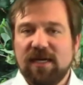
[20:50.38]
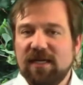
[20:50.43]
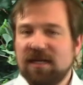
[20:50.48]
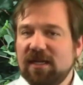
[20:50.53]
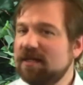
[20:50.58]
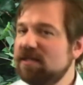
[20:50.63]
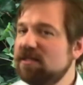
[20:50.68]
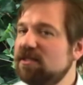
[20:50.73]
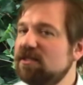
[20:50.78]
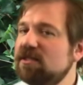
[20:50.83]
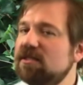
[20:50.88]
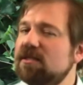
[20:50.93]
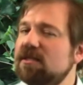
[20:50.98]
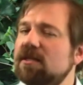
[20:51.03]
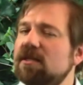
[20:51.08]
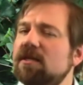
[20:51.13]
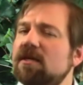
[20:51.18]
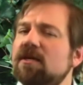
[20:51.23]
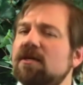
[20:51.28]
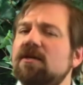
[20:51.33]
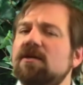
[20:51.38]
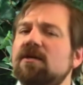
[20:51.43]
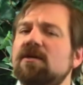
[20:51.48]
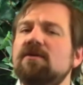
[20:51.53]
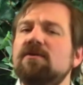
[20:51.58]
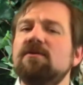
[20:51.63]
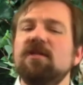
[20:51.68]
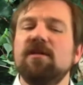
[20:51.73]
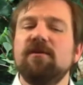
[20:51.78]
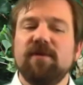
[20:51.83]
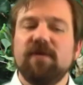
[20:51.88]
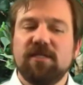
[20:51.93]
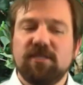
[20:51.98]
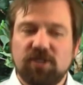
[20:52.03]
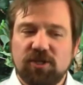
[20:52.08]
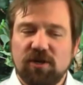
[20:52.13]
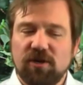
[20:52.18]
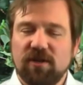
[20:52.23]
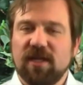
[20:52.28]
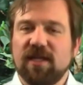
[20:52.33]
And then slowly but
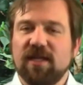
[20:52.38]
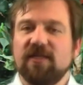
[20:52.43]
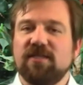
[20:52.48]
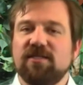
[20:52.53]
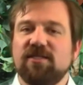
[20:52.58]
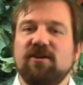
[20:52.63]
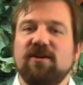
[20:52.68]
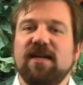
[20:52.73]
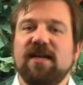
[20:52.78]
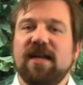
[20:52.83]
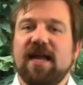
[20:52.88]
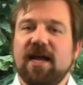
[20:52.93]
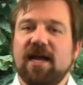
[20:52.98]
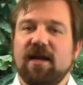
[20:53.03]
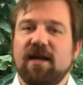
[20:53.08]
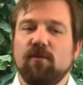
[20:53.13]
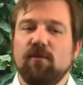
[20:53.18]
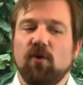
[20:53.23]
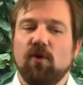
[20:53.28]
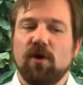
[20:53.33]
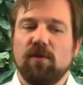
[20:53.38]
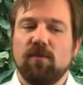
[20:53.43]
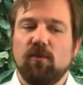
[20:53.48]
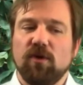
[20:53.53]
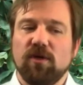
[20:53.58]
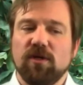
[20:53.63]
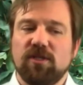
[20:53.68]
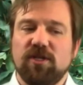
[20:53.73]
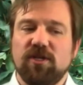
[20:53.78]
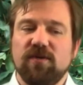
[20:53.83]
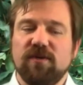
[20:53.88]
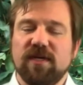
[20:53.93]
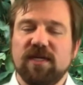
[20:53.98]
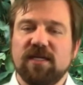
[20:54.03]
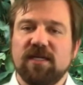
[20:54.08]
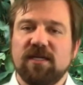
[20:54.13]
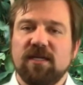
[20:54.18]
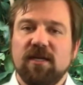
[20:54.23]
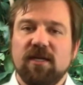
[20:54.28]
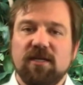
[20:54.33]
surely, they started adding more and more to
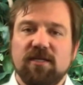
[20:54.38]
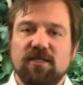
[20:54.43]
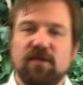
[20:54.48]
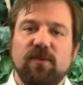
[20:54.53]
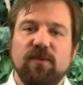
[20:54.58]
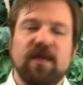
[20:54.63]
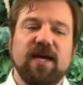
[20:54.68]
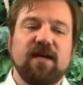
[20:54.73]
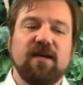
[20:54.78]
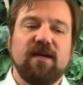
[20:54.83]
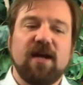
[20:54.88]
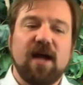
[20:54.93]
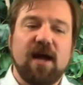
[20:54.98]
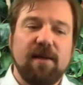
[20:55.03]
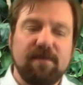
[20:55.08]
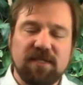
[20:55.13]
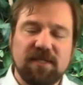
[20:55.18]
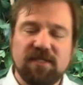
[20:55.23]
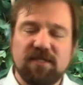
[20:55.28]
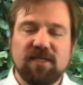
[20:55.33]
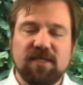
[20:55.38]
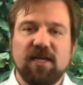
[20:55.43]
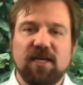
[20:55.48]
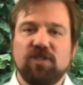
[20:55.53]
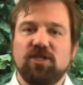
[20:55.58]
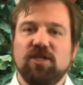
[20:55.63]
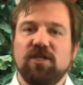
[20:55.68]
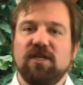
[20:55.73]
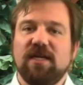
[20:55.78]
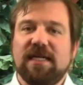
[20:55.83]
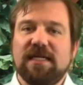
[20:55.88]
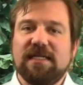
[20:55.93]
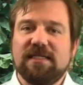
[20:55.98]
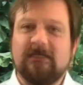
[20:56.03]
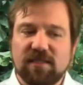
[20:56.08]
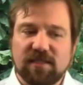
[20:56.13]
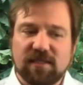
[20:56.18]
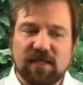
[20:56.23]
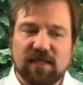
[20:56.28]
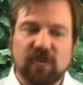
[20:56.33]
it. So we had compensation and
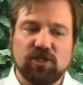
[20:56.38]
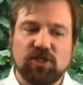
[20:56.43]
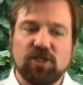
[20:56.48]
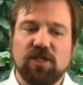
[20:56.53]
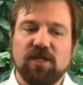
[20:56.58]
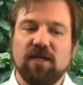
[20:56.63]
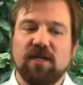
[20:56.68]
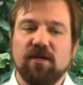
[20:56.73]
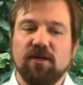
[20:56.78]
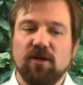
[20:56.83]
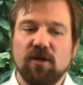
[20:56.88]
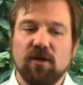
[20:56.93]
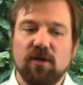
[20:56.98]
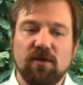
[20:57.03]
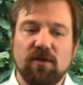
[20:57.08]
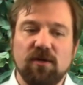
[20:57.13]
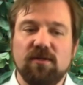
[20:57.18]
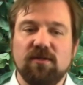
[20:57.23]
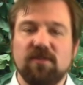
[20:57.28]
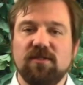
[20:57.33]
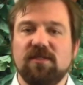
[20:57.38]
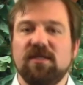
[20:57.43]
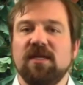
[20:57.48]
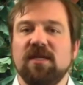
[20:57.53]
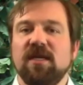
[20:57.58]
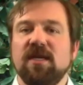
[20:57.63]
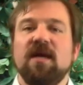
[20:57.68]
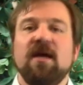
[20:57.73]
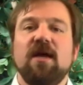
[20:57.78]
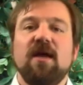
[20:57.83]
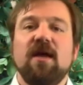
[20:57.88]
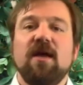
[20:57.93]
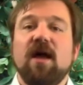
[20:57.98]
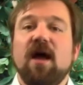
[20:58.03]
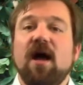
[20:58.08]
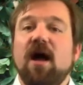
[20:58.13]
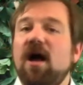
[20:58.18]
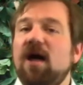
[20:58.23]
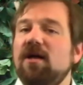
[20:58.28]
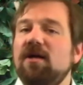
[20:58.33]
succession and goals,
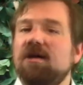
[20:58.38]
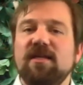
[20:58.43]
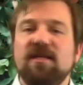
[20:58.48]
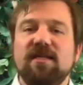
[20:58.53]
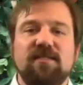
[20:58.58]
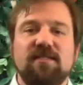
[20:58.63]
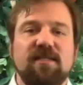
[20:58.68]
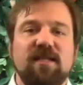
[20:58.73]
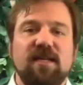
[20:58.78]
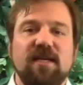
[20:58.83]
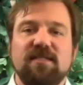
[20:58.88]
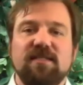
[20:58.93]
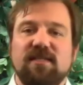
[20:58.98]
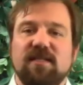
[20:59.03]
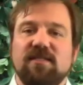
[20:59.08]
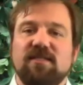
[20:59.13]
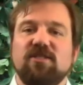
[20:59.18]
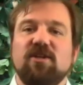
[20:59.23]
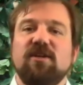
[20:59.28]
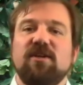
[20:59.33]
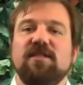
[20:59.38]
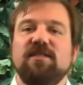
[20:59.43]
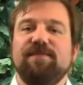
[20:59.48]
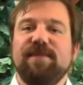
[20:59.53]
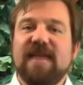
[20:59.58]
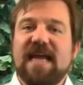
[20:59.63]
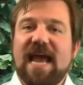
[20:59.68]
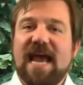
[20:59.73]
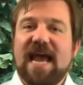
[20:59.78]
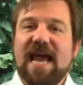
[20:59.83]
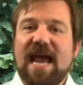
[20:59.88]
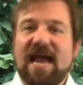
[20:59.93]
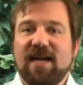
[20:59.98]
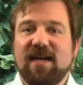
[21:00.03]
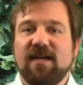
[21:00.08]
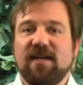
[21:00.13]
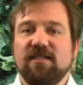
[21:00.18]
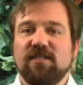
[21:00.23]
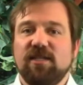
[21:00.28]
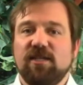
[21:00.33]
all these things that started to be
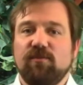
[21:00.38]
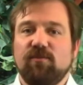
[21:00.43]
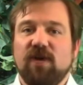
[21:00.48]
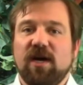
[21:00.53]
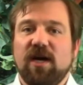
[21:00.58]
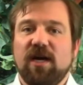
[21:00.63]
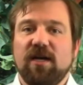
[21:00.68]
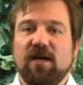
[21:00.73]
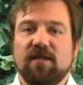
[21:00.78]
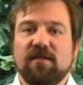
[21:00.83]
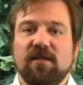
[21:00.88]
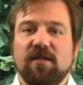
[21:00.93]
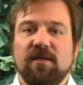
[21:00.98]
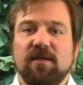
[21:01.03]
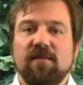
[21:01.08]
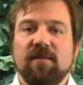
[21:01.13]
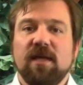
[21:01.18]
added into the product.